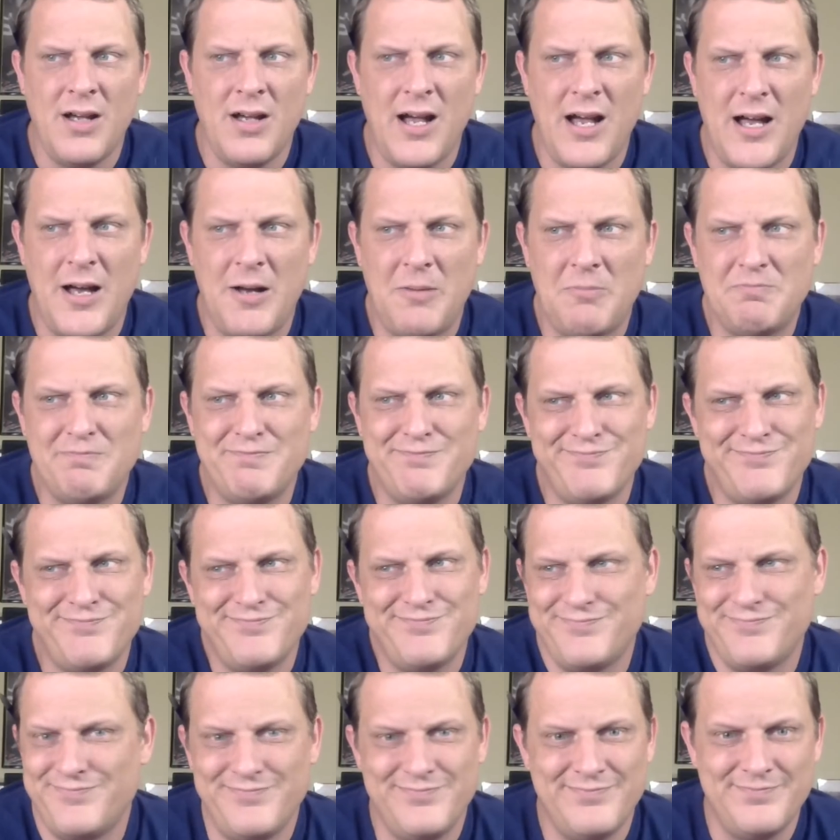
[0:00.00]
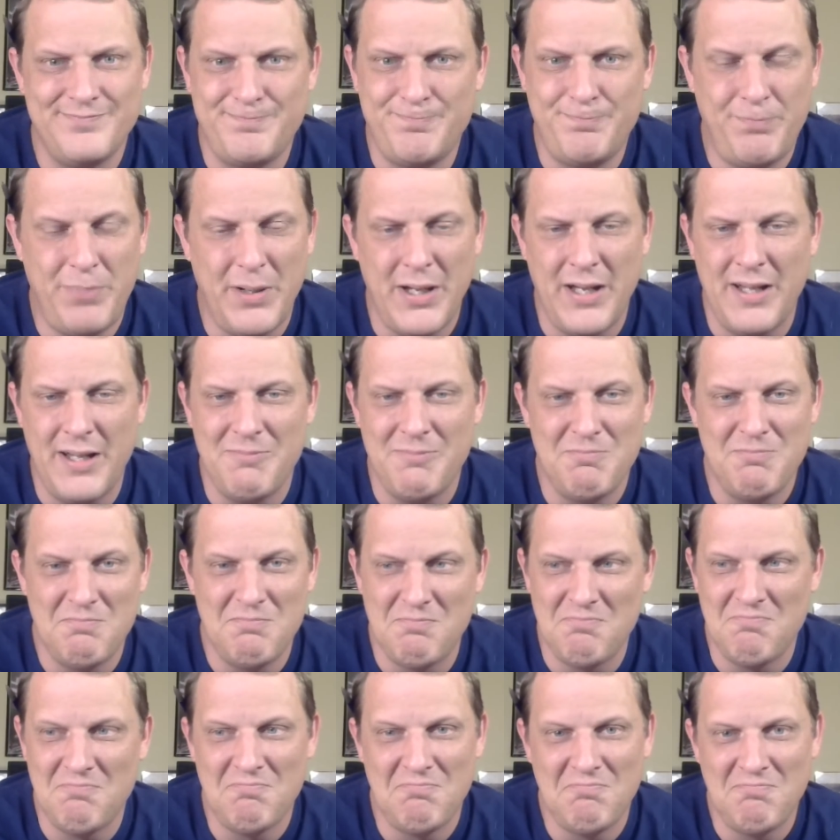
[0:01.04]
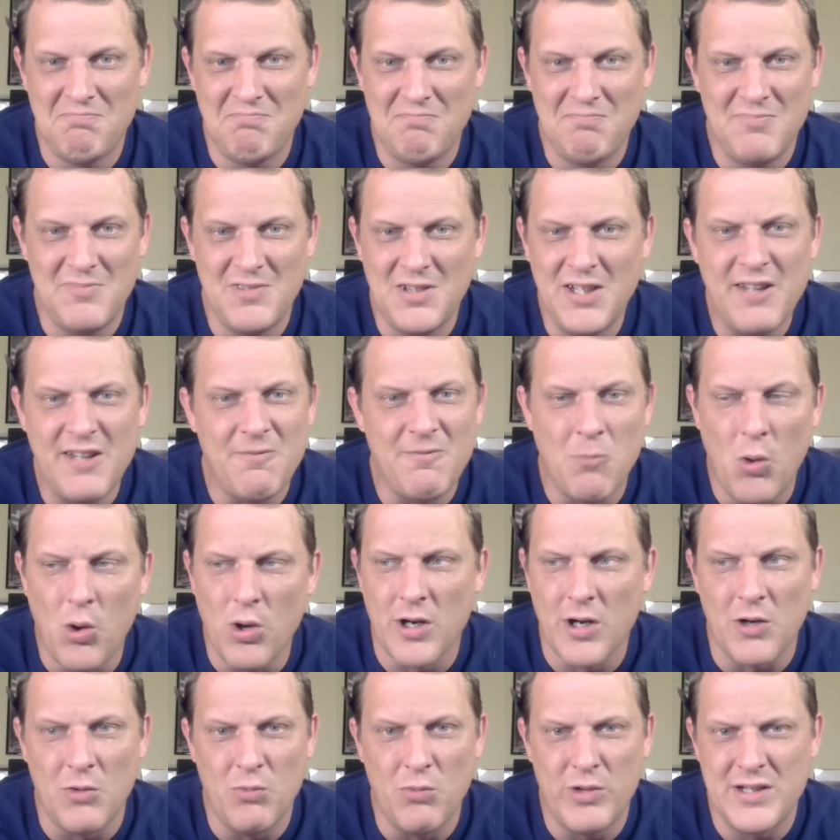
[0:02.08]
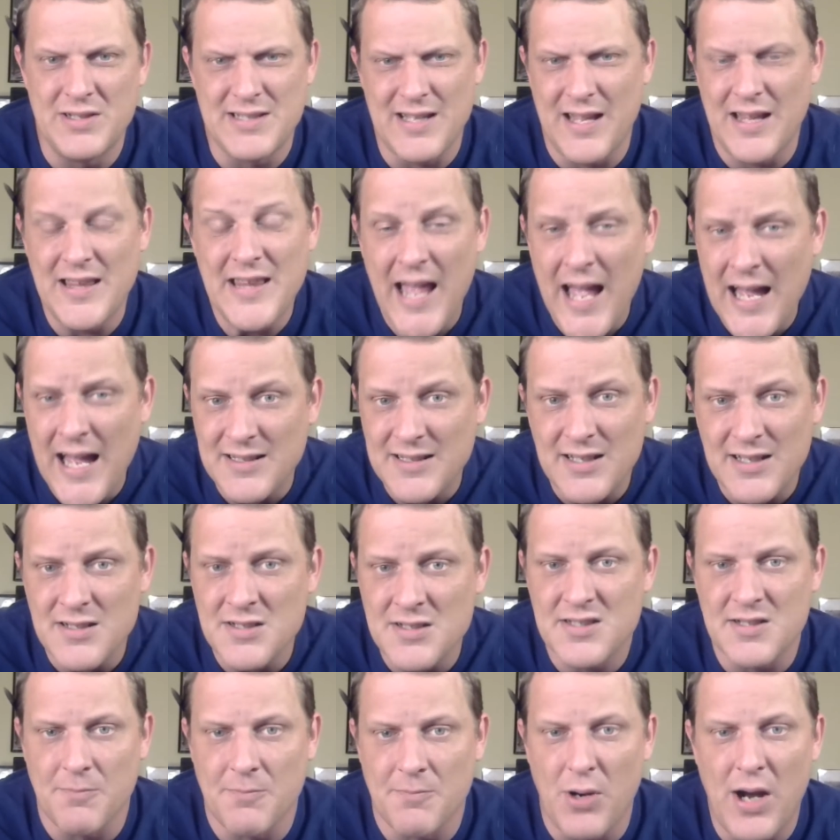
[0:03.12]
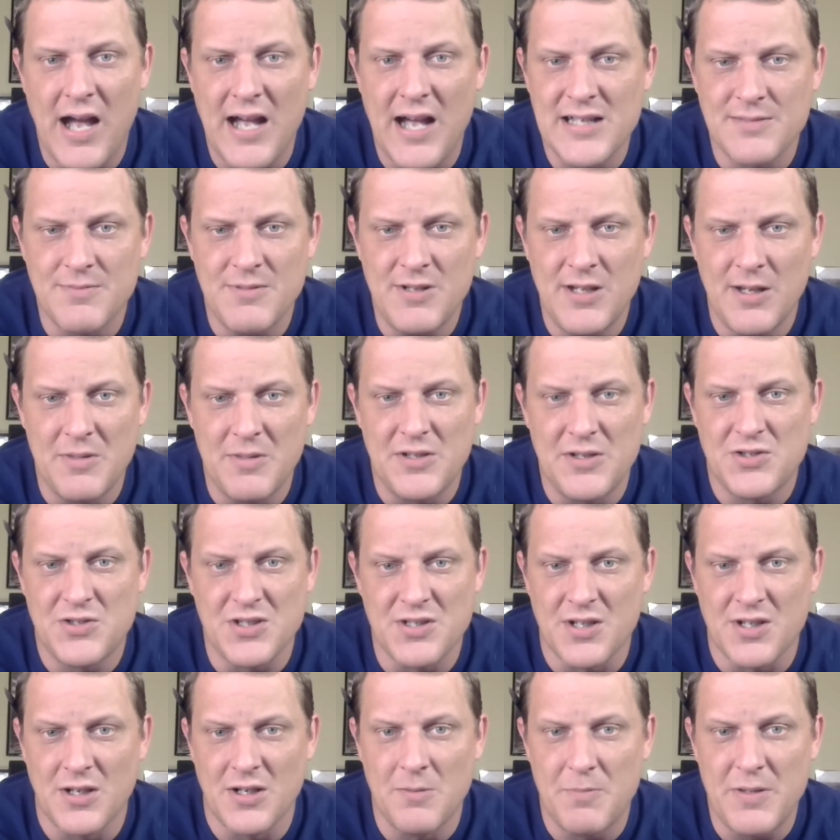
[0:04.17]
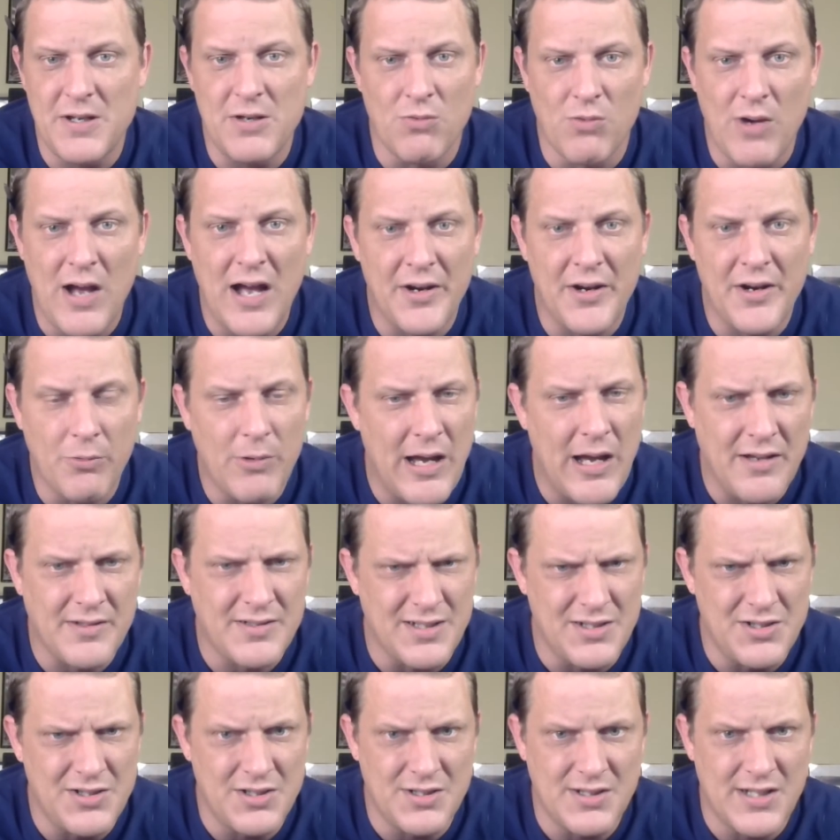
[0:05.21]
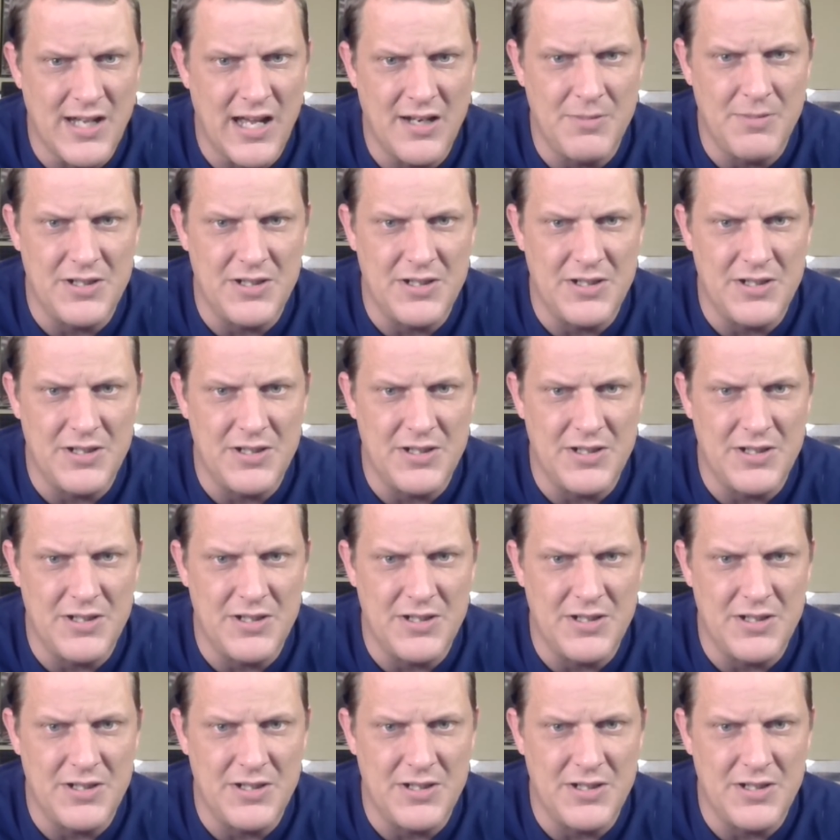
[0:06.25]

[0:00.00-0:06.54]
Um, but Liv Morgan wins. I, that didn't surprise me. I mean, she's going to beat Ronda Rousey. She's got to